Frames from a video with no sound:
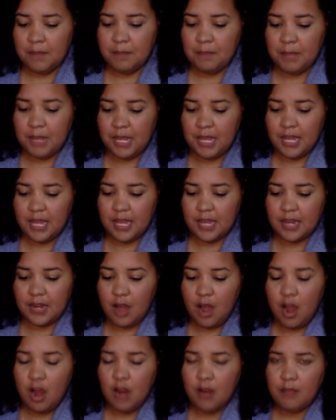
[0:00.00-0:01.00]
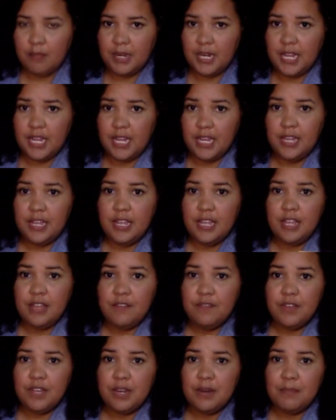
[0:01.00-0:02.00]
be in harmony,
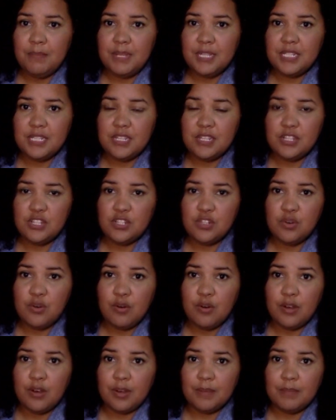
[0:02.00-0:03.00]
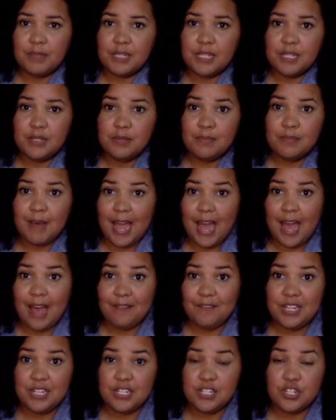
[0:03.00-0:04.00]
even amidst the storms, is by
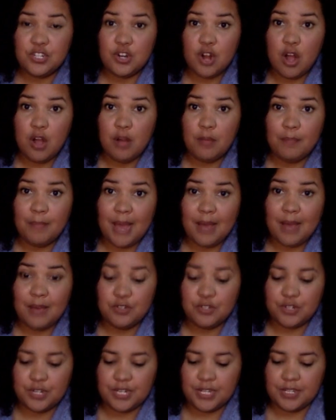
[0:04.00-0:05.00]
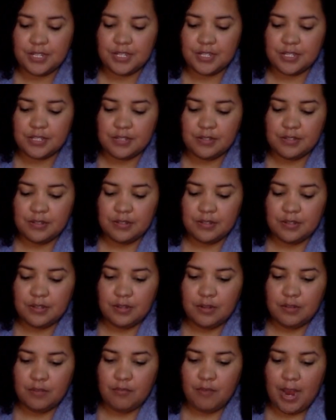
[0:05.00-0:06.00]
having strong boundaries,
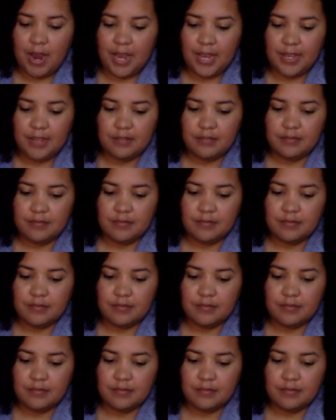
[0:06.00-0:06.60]
right?